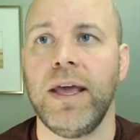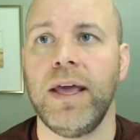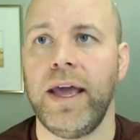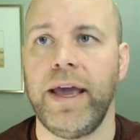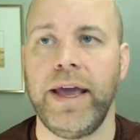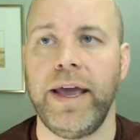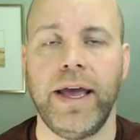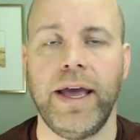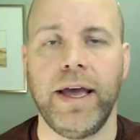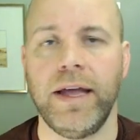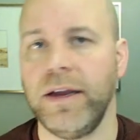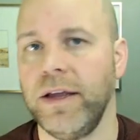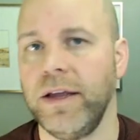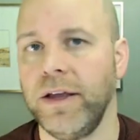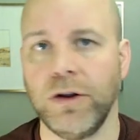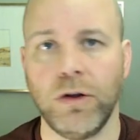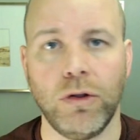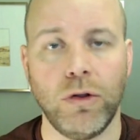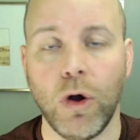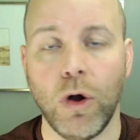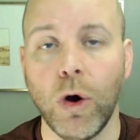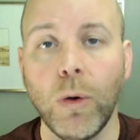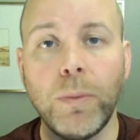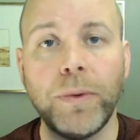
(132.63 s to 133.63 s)
and
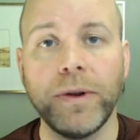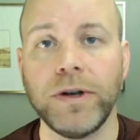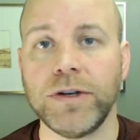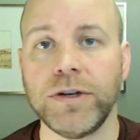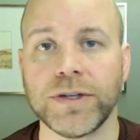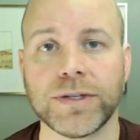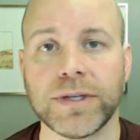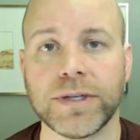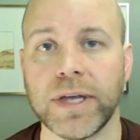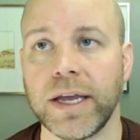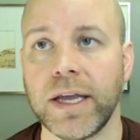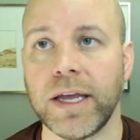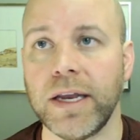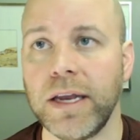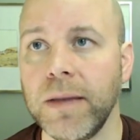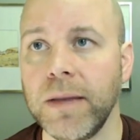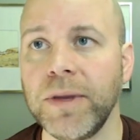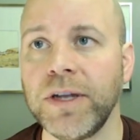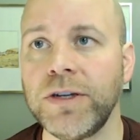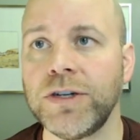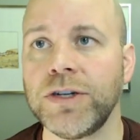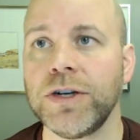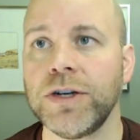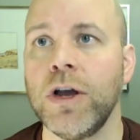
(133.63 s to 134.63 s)
it'll open just like an
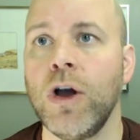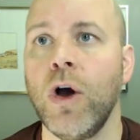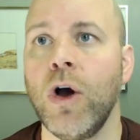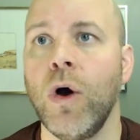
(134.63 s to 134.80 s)
image,